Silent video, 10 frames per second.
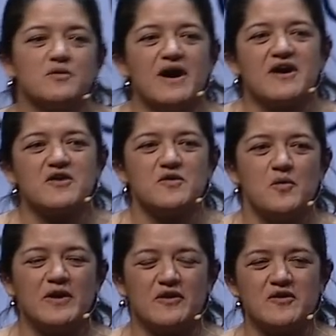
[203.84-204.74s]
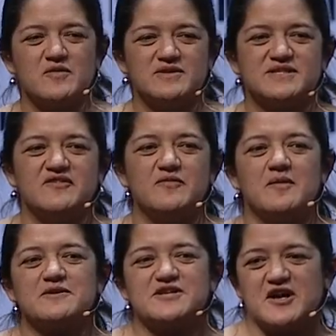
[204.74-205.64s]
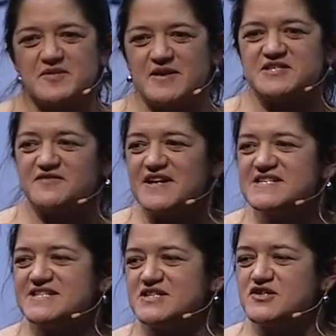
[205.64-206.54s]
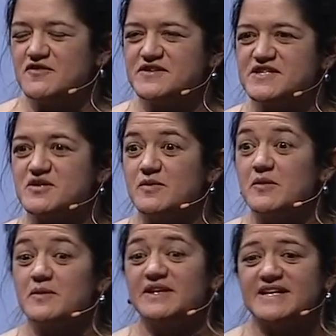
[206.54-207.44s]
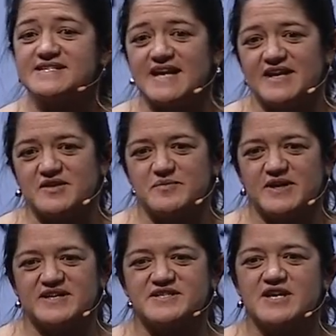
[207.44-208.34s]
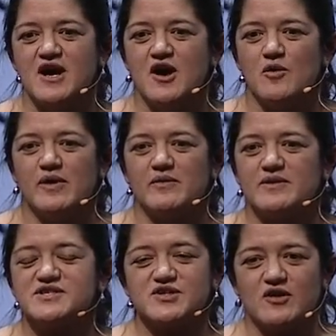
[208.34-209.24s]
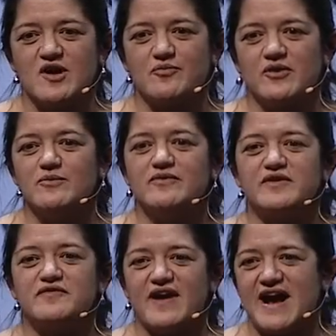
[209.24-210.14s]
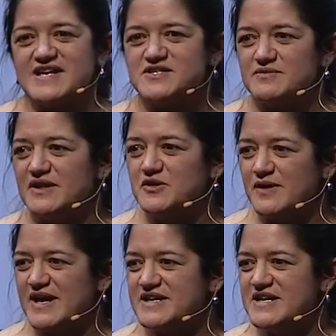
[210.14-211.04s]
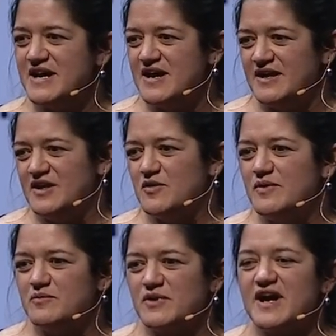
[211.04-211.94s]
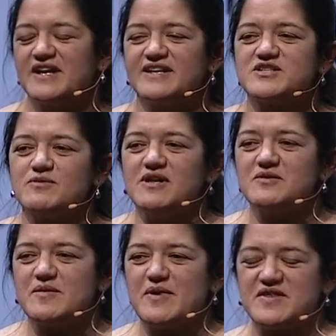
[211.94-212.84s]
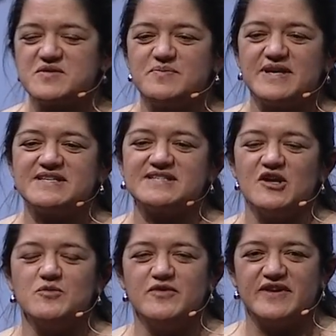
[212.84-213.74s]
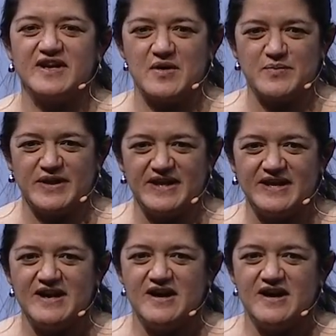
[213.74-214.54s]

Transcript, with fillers: acquired, we heard Steve Ballmer talk about devices and services, and we were really excited because we were a startup, we were moving fast. We're like, great, you know, we're not going to get swallowed up by this big, slow moving company.